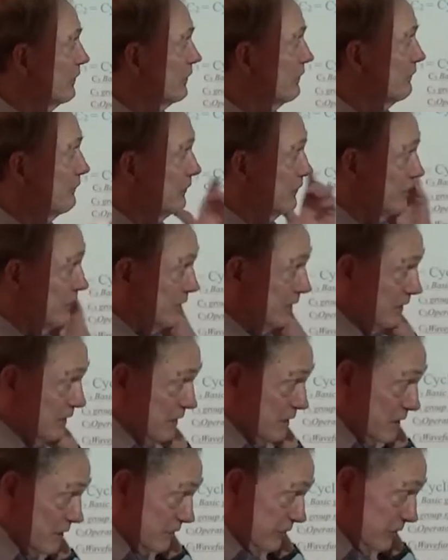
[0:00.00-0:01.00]
of the
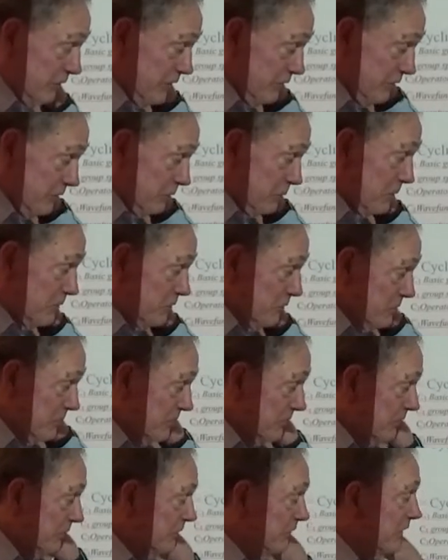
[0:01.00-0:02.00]
uh, stuff that we're doing
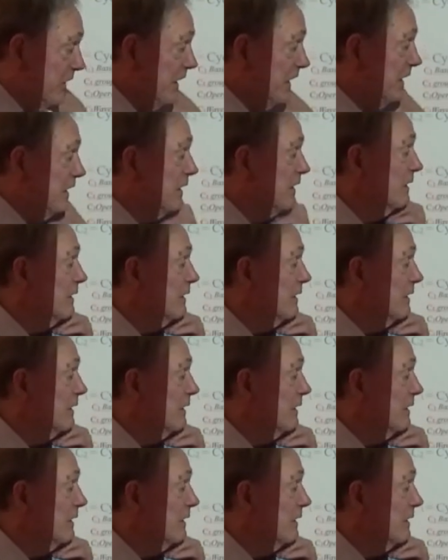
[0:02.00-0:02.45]
today